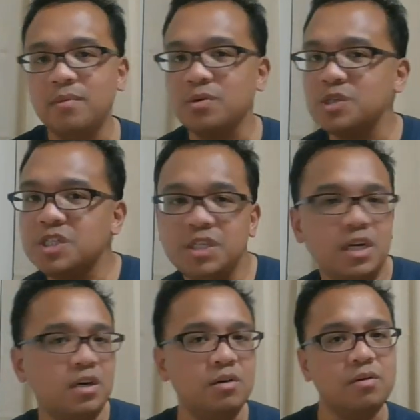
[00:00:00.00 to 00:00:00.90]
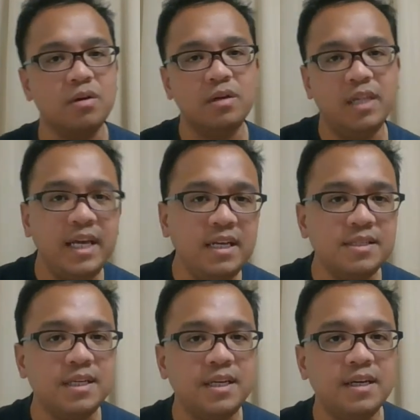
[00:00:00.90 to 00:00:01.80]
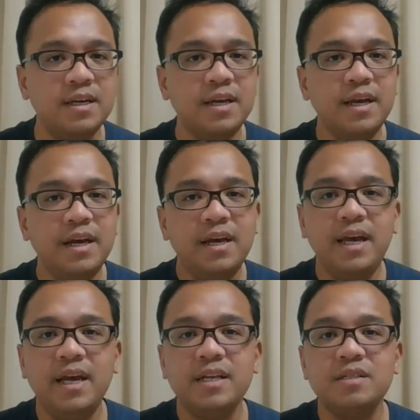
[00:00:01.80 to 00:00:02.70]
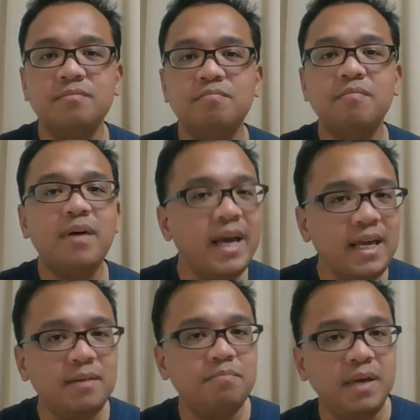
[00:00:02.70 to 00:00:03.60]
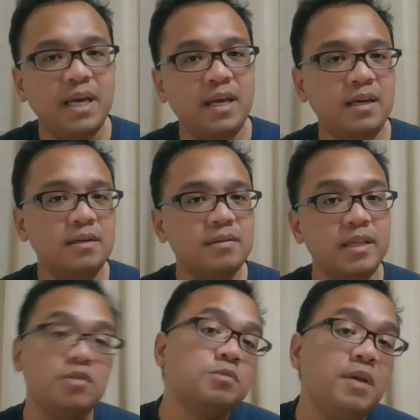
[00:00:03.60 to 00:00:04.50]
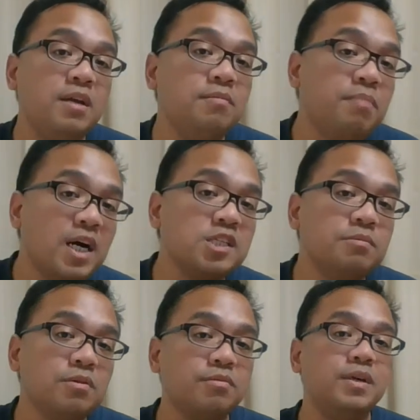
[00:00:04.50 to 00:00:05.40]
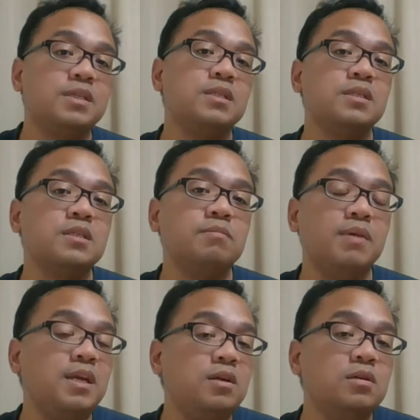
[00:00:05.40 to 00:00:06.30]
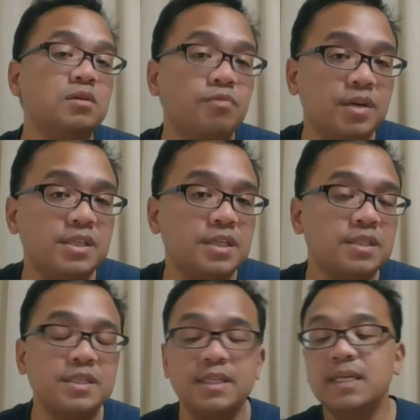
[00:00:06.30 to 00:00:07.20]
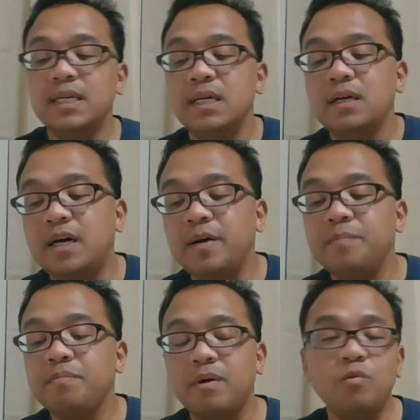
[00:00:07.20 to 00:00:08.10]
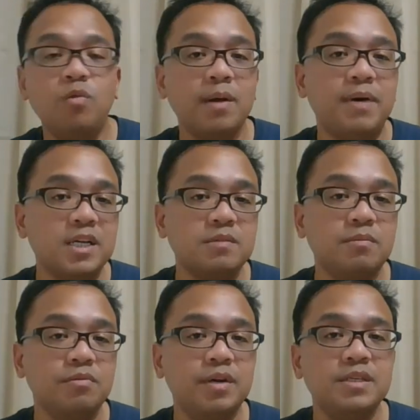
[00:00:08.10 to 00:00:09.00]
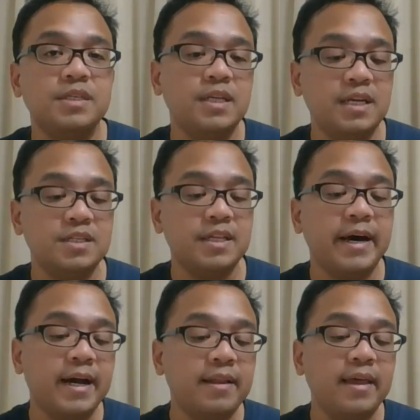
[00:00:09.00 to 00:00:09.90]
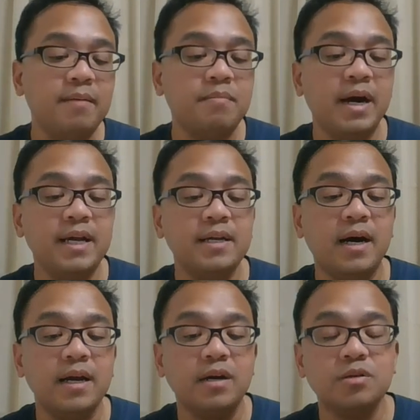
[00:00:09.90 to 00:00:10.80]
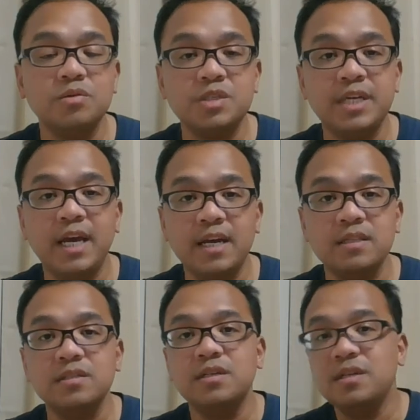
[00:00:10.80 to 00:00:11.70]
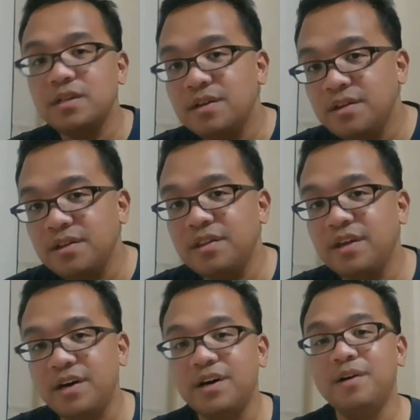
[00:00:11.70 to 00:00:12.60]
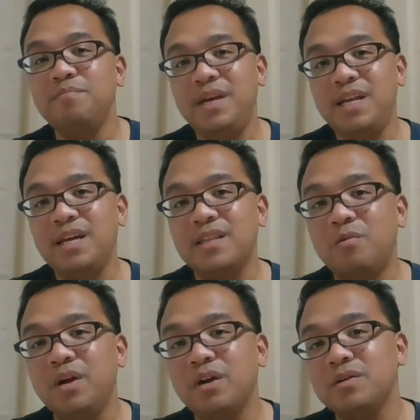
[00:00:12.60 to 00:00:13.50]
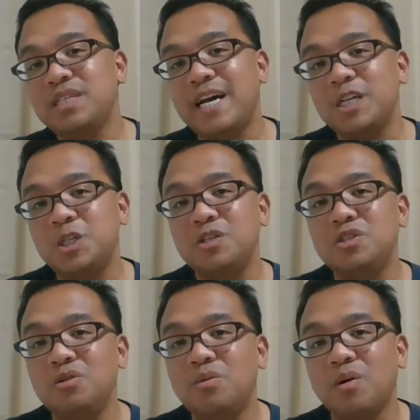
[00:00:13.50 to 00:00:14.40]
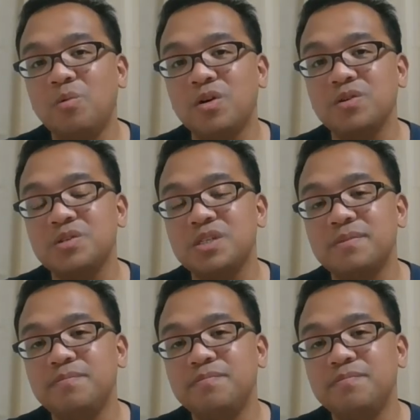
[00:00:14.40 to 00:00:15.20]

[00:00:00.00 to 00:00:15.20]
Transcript: or slow or lazy. It might be, and there's many possible reasons, many good reasons, but one possible reason is that they might not understand the meaning that we are attaching to our words.